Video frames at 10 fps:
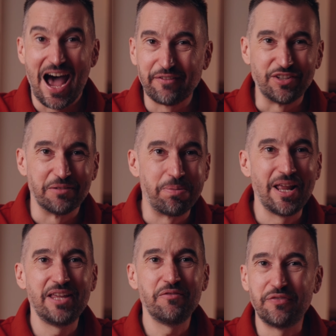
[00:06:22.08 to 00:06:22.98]
After
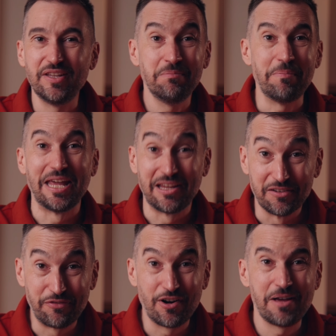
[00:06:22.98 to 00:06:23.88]
playing
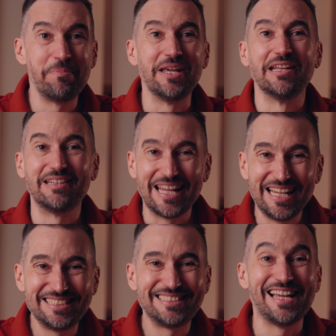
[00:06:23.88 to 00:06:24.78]
filmmaker for a bit,
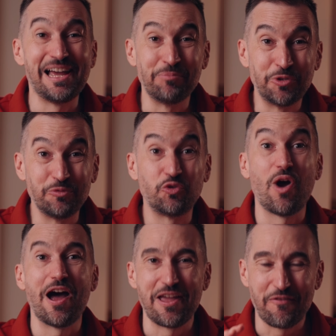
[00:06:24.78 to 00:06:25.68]
it's time to
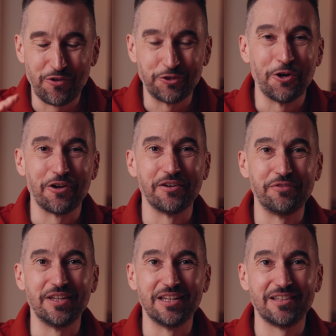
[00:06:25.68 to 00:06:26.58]
try
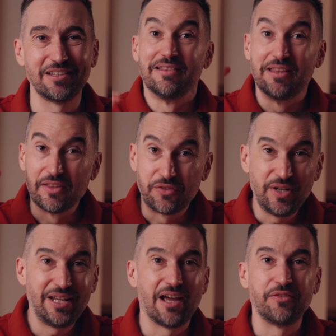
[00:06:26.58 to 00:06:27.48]
photography. The
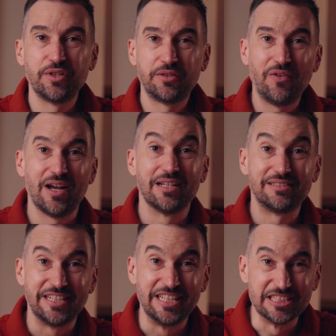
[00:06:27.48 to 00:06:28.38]
300
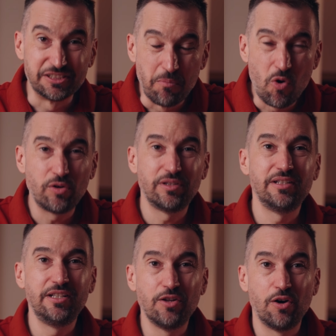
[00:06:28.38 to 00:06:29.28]
watts is more
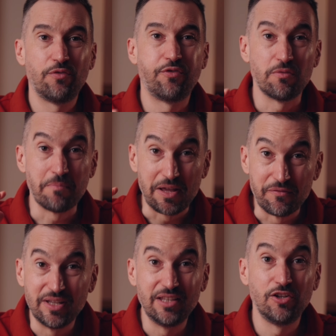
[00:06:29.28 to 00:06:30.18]
than enough for my
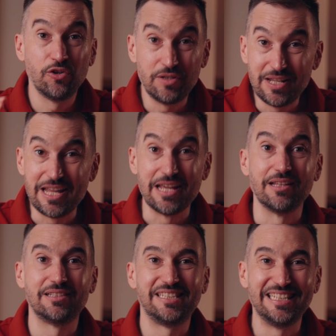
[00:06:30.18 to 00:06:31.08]
video
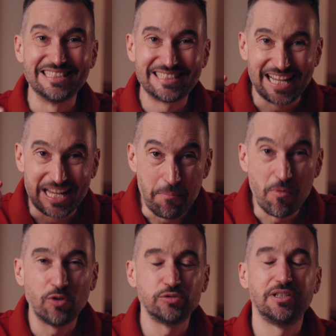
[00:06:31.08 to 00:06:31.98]
needs since I
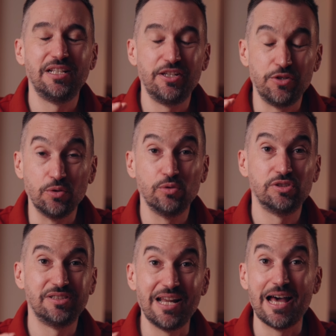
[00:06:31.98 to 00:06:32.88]
mostly
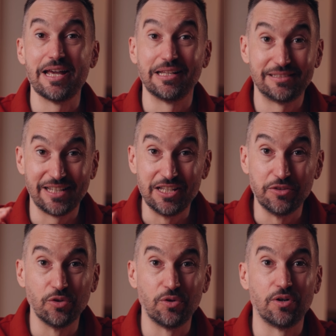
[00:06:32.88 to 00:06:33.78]
use lights
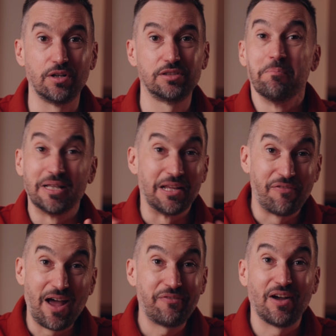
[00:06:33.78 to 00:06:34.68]
indoors, but the
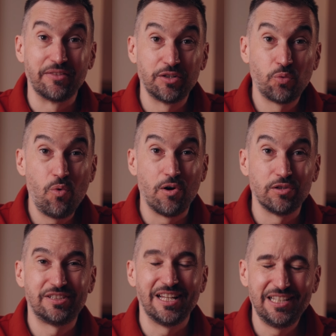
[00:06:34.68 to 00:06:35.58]
500
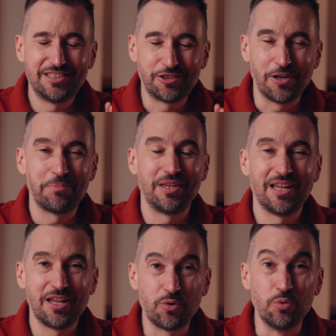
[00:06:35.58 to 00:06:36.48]
watts is something
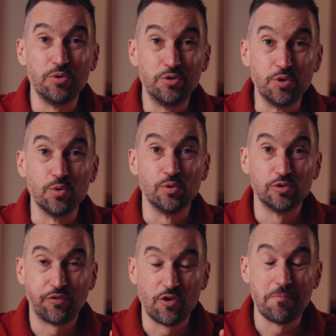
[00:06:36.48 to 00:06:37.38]
I could use
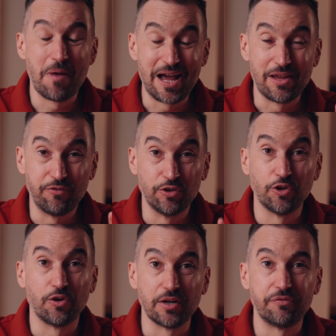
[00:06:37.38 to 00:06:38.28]
for my
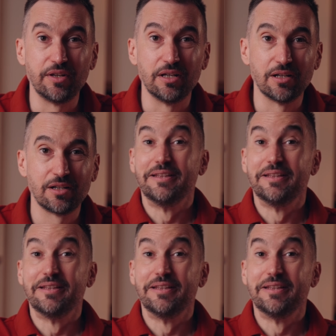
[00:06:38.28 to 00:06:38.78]
photography.